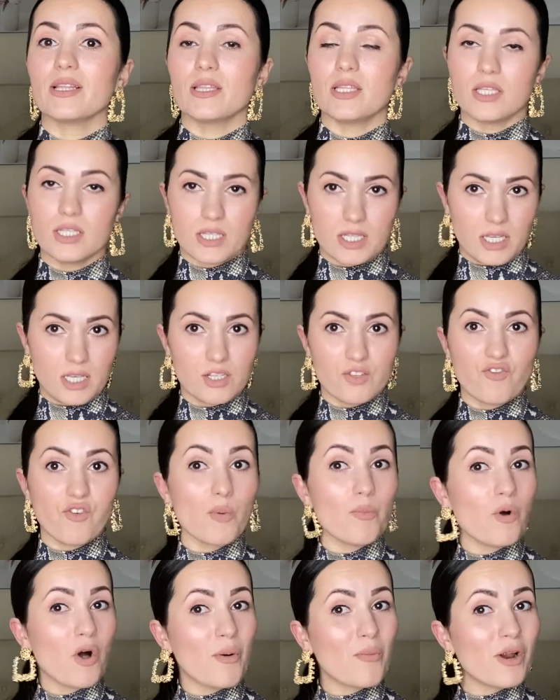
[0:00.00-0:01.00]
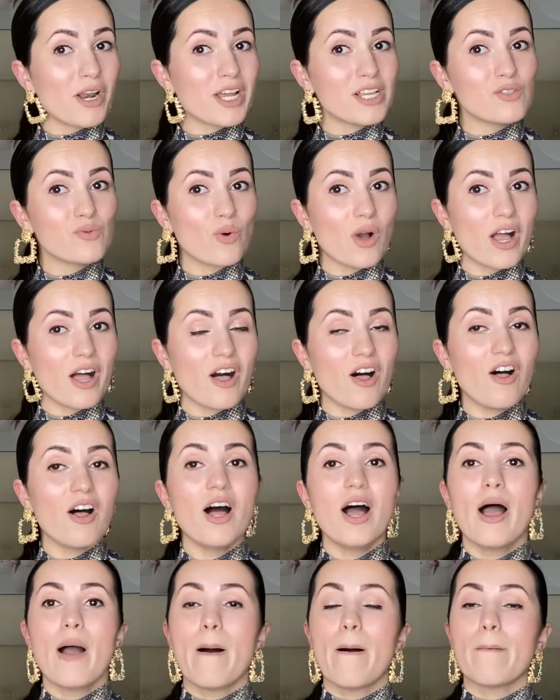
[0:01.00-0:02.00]
this is from Walmart as well,
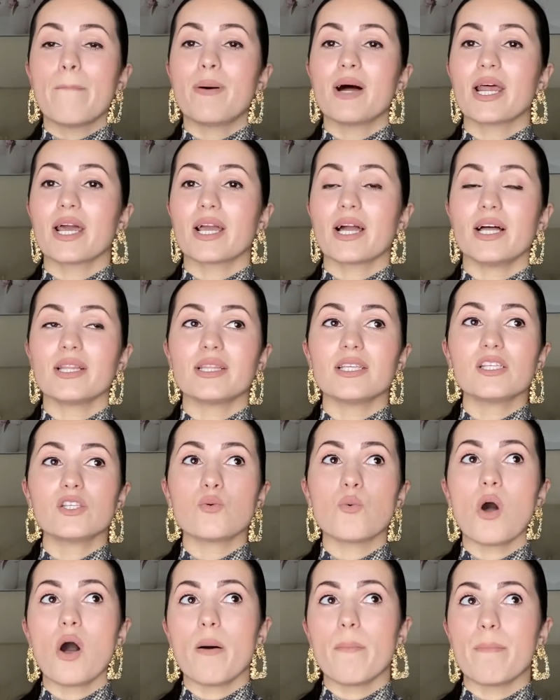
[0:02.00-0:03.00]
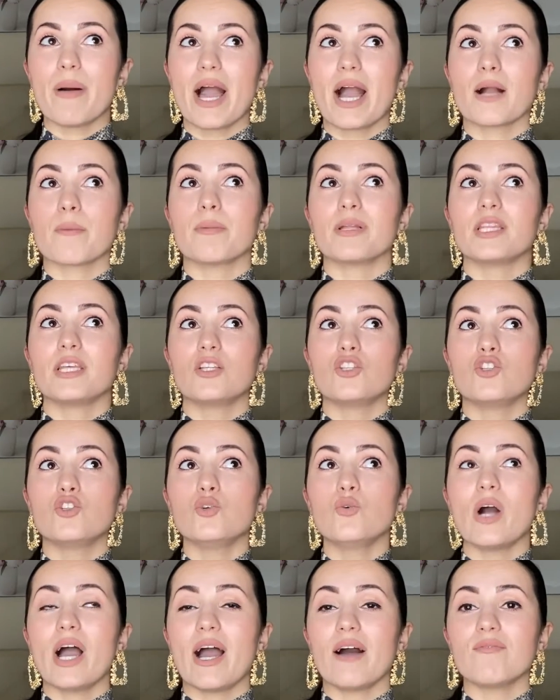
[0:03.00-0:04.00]
but I got this a while back, but they
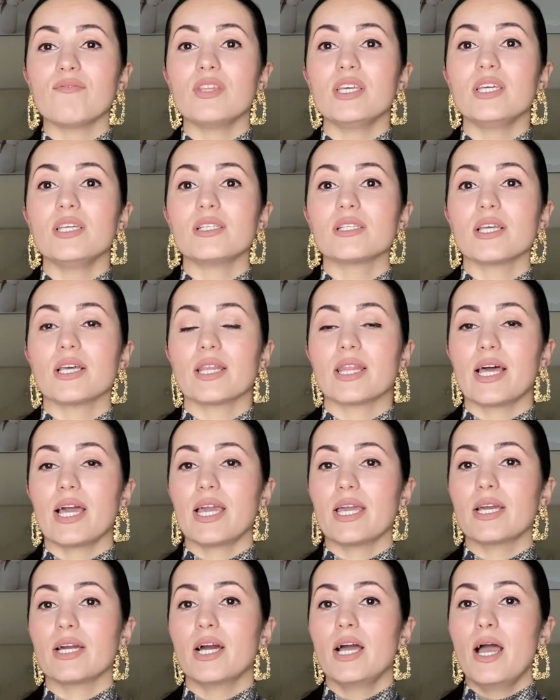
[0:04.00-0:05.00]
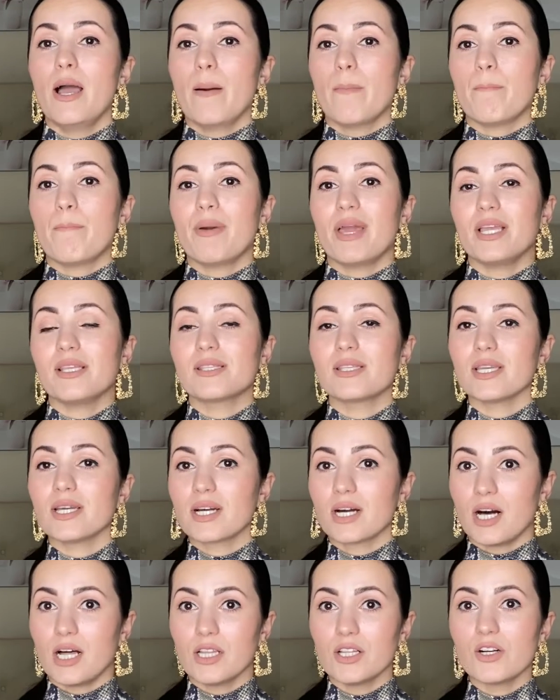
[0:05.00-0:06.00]
do have these in like basic
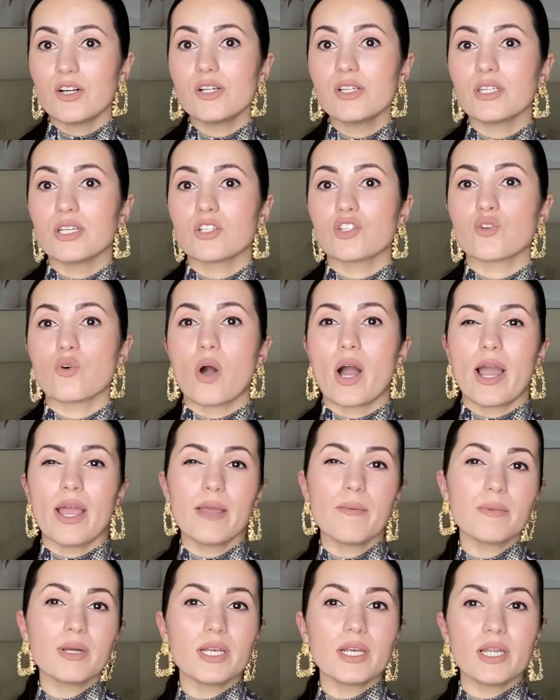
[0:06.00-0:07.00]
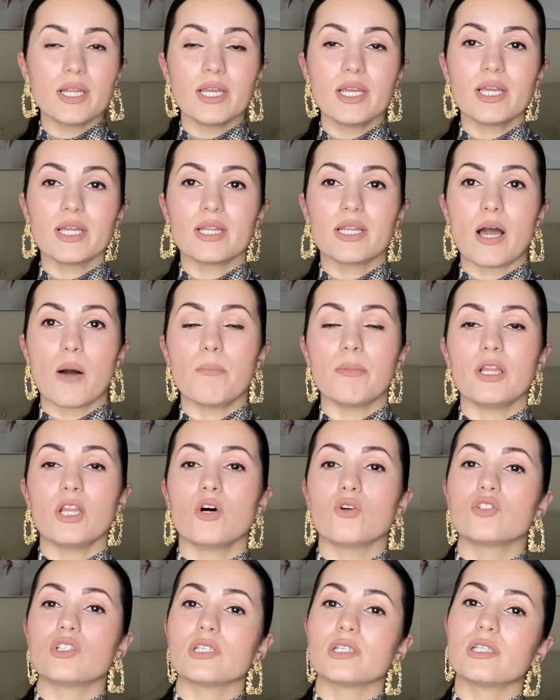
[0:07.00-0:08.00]
colors. So I am going to link it down
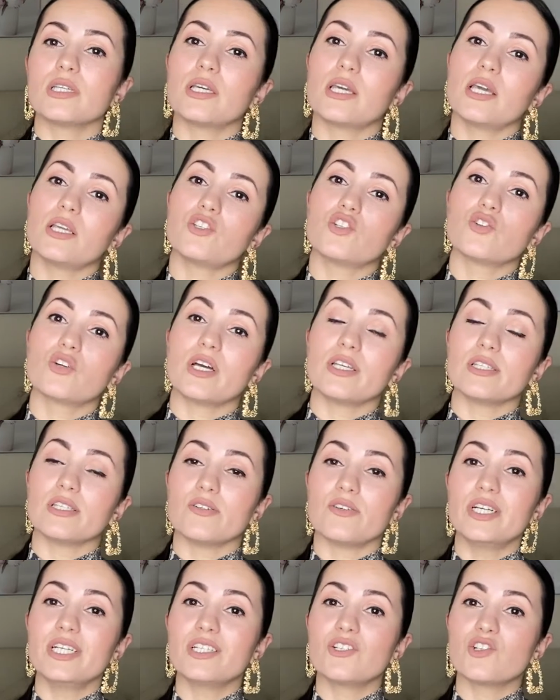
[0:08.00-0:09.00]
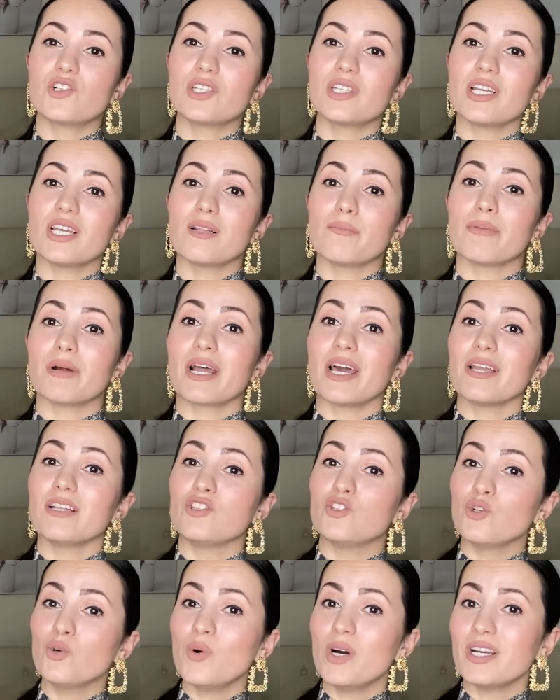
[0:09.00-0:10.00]
below just in case you guys are interested. But I
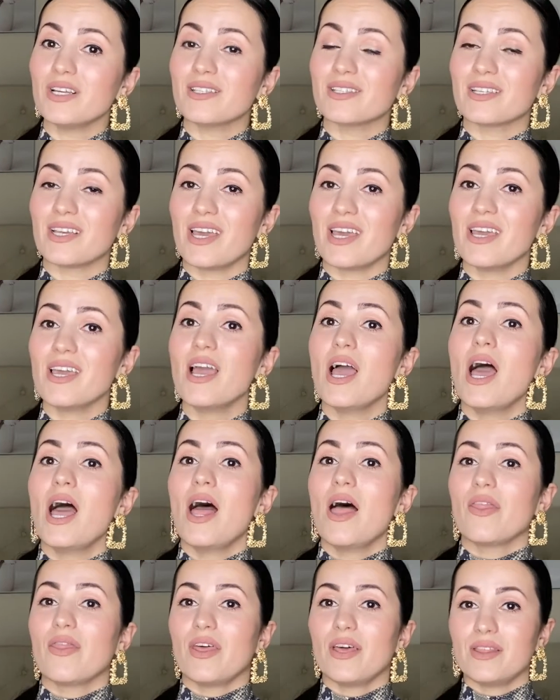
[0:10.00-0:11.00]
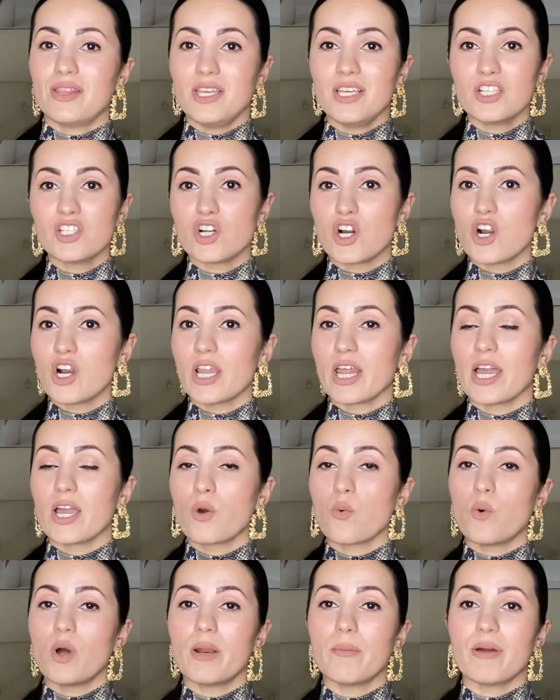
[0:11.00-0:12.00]
do want to say that these are like
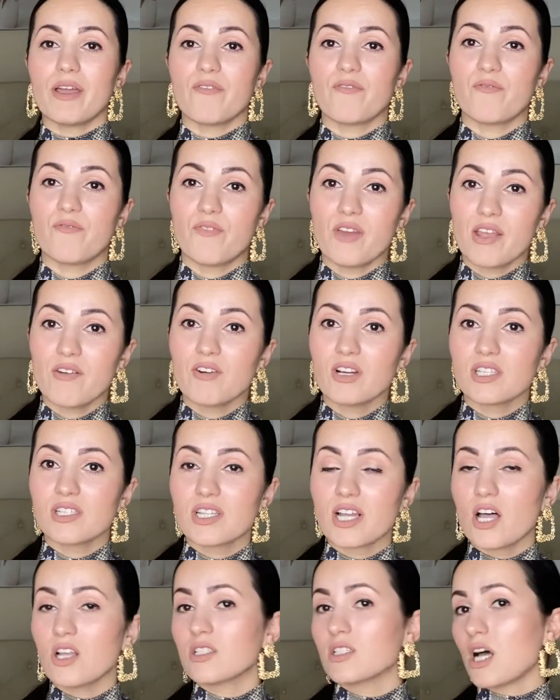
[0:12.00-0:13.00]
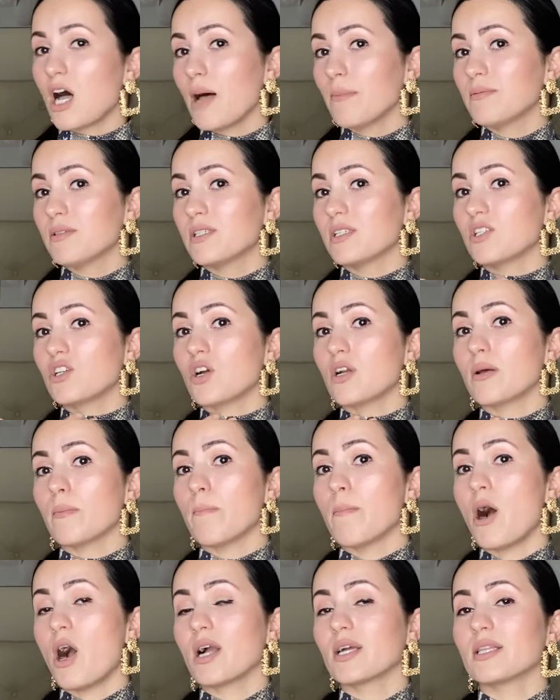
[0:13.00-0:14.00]
one of my favorite style tops. These are the
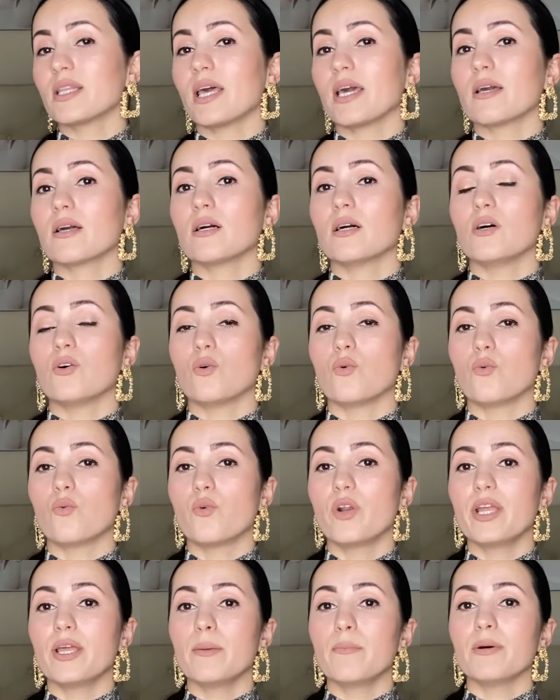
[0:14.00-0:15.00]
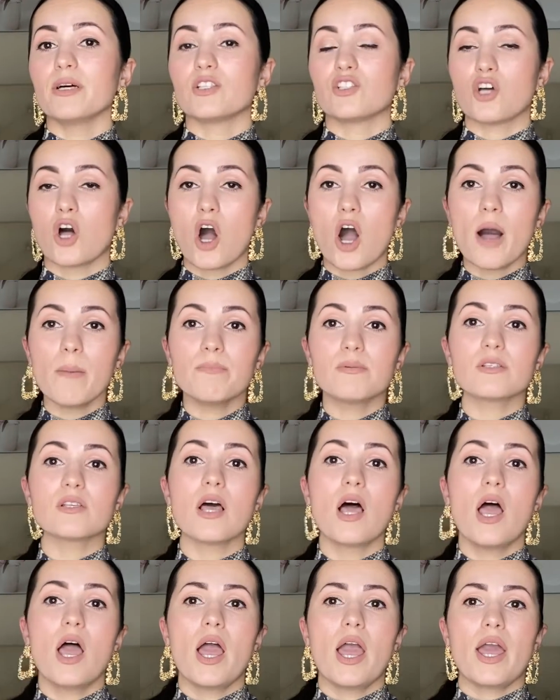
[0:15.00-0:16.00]
mock neck rib tops,
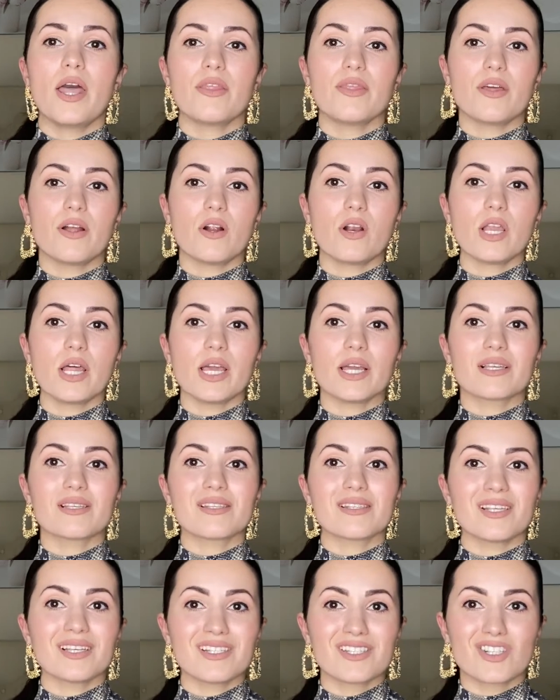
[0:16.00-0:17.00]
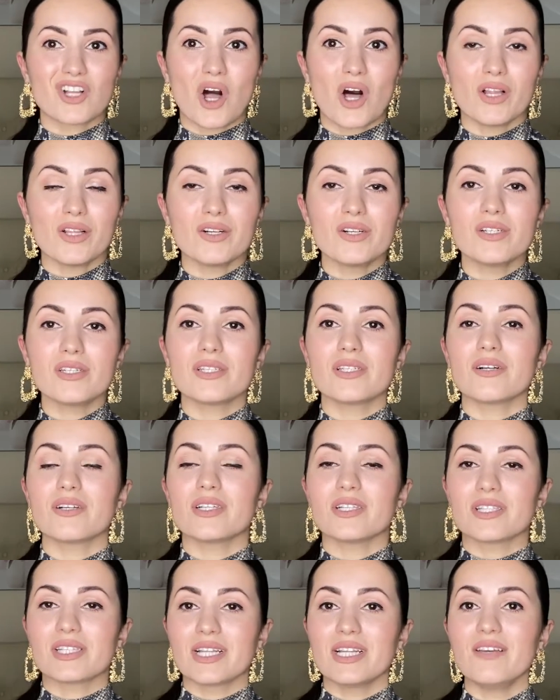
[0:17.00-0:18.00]
and they're like $6. They're
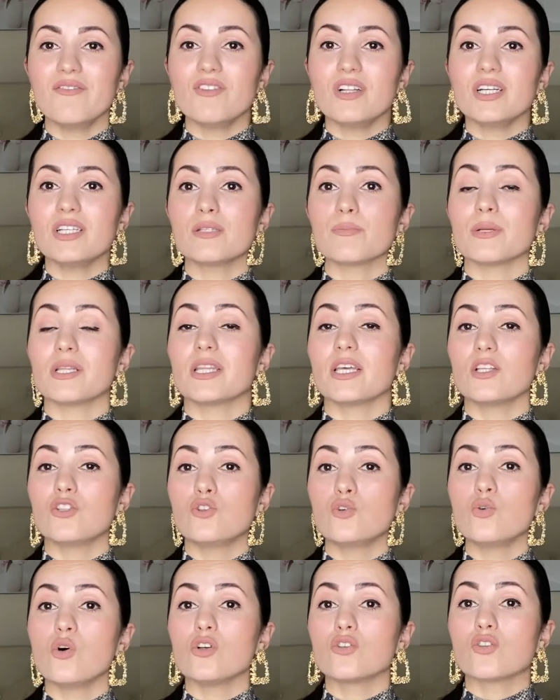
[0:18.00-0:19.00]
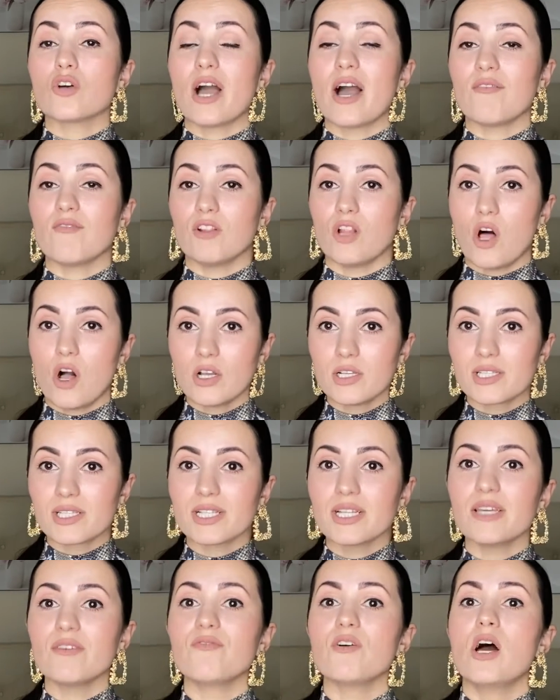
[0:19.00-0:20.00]
just sleeveless, but they do also have long
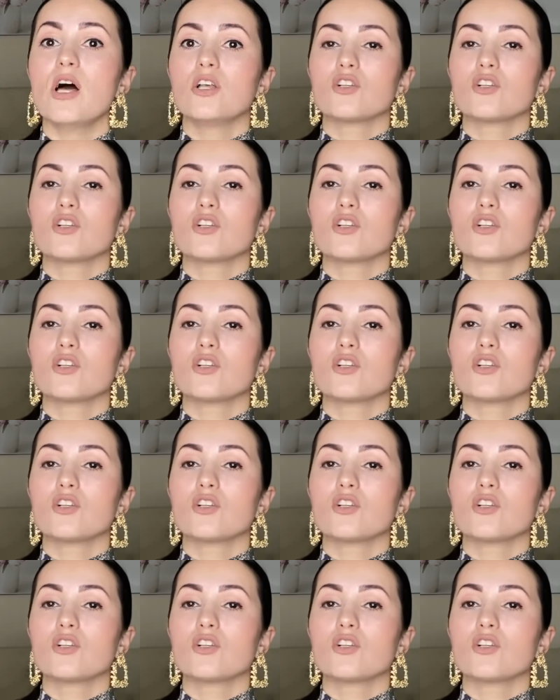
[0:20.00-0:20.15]
sleeve.